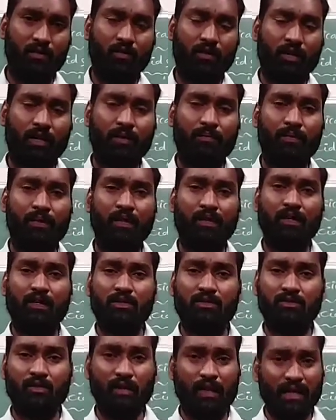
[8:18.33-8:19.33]
Okay.
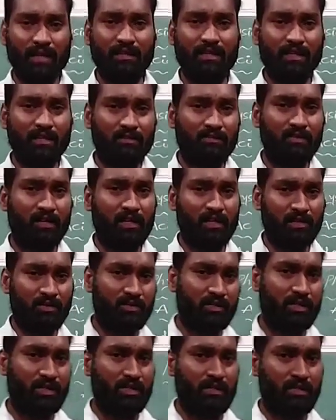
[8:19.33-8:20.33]
So like that we are
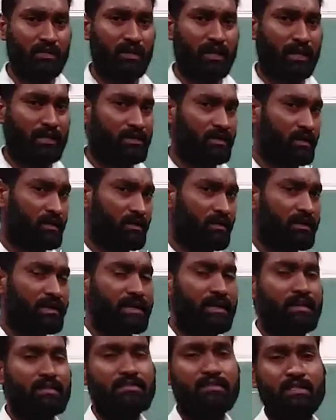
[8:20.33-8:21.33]
using, and tartaric
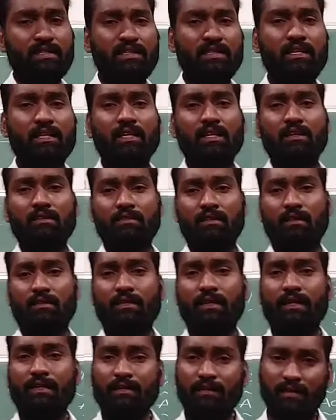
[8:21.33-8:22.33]

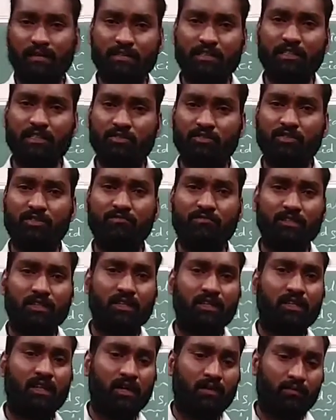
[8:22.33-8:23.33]
acid used
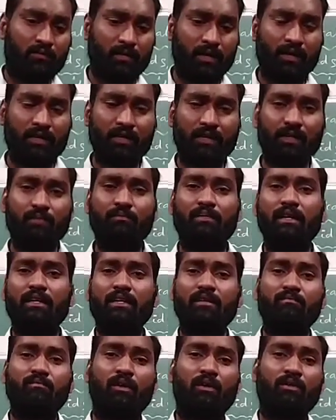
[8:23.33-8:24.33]
for making of
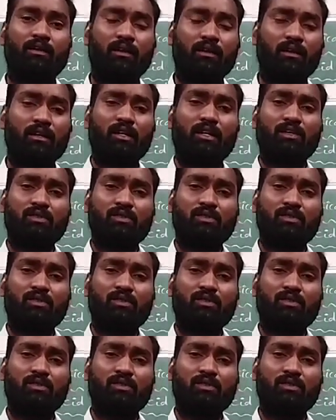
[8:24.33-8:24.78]
baking powder.